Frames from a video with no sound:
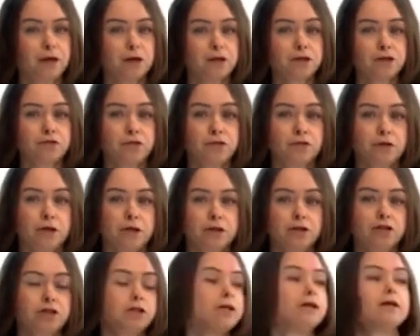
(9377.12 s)
As for
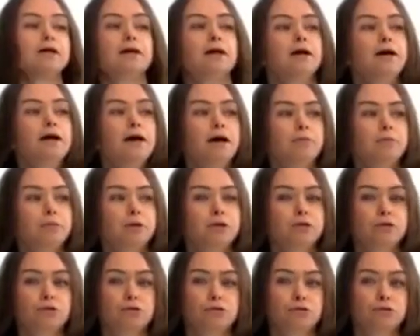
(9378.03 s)
Russia,
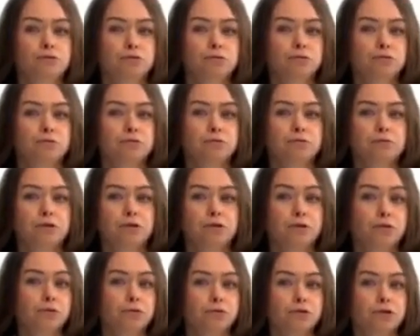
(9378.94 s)
Pillar 2
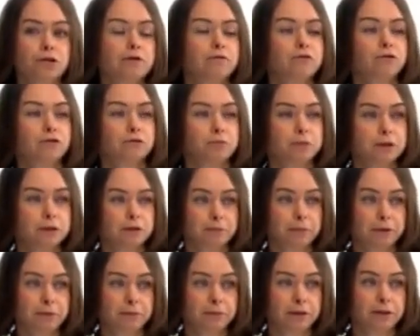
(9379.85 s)
rules have not been
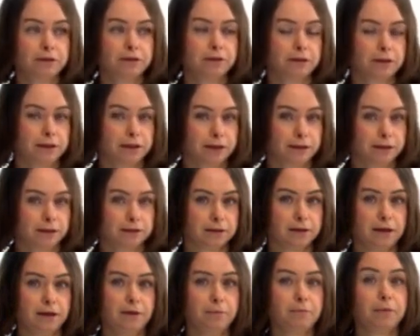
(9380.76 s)
implemented yet,
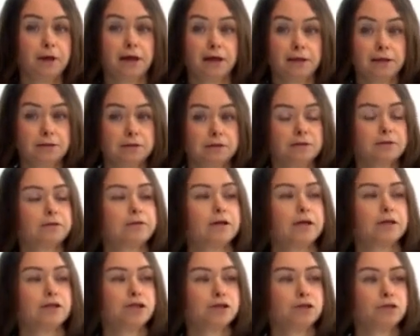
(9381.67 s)
but
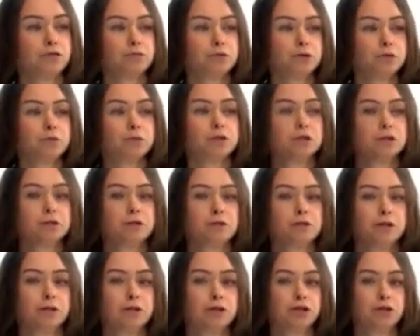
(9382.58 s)
Russian groups with
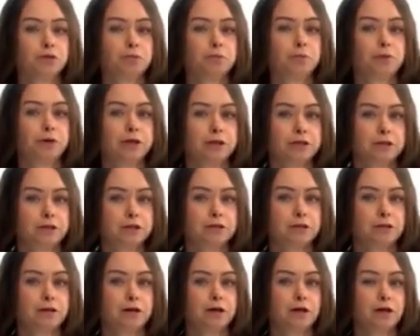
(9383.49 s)
international
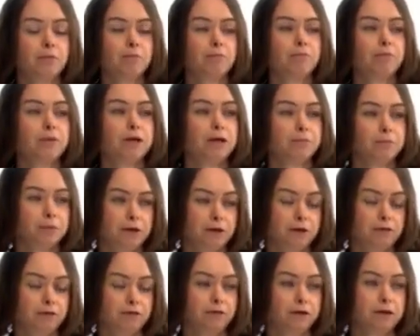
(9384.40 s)
presence may be
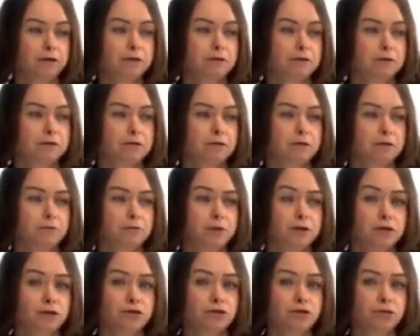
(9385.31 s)
affected
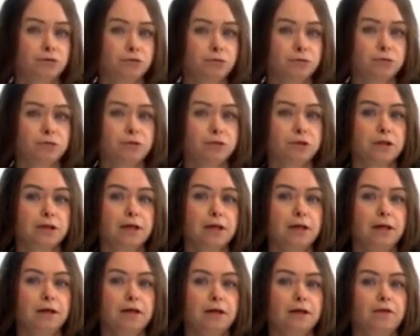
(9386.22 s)
by these rules
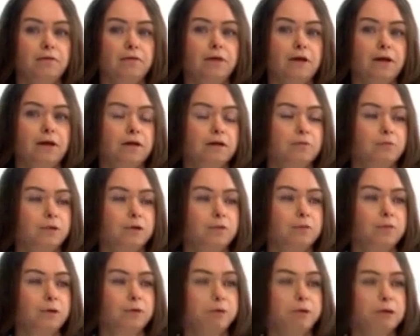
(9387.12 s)
if they are
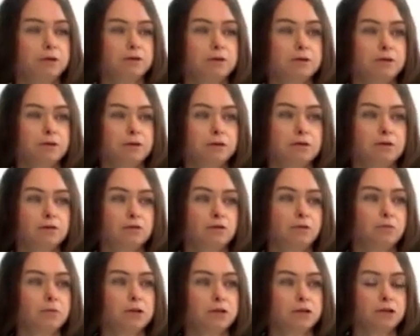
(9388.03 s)
implemented into
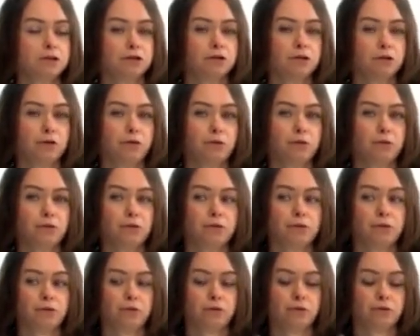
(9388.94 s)
domestic law
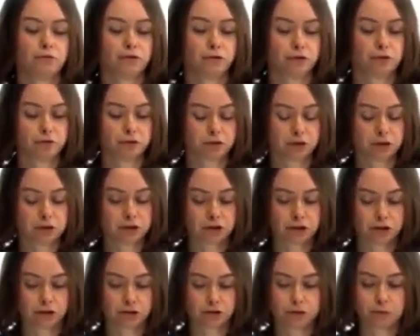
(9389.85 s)
or for
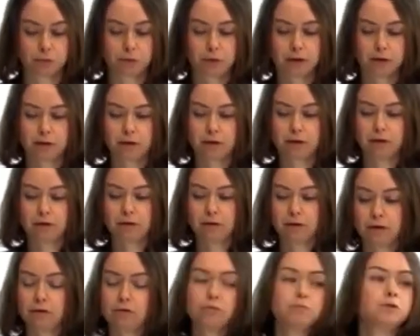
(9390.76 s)
jurisdictions where
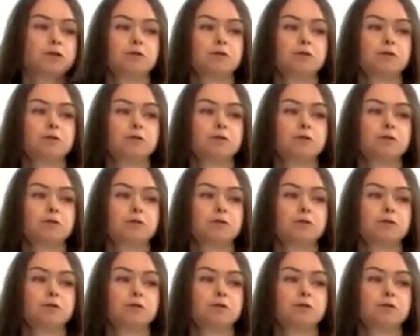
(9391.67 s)
the group